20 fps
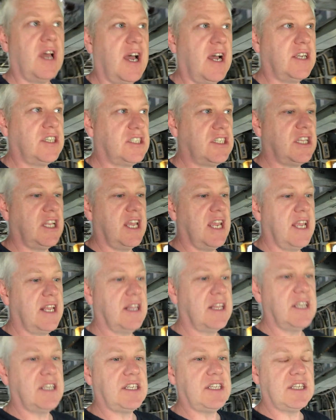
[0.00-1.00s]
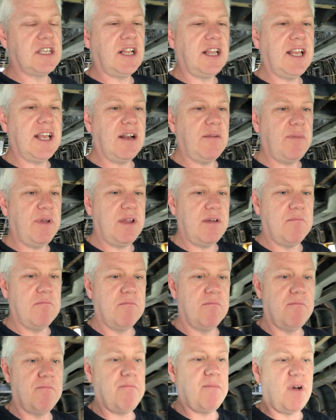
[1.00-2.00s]
actually, this is a little bit,
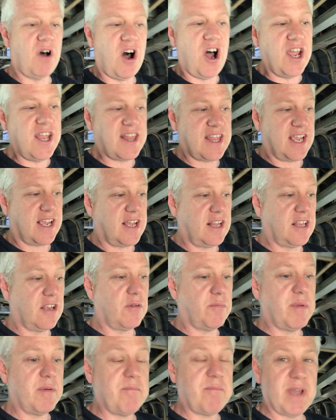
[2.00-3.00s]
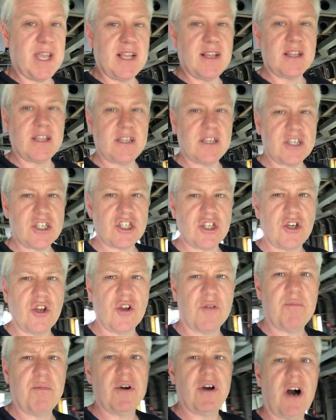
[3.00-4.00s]
I think, a little bit bigger than the Chinook,
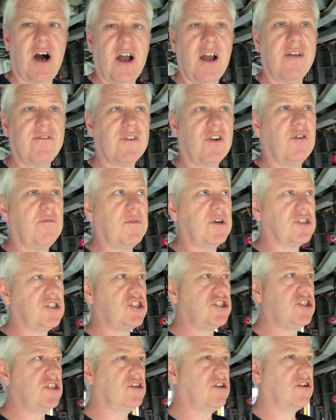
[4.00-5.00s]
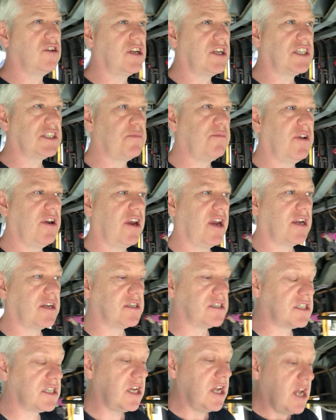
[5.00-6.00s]
but I haven't got much Chinook
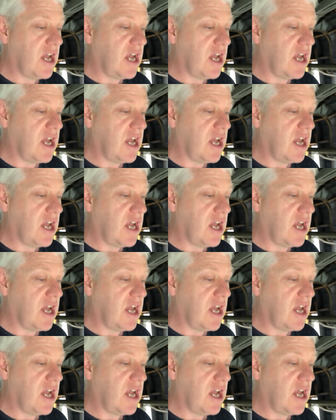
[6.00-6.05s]
experience.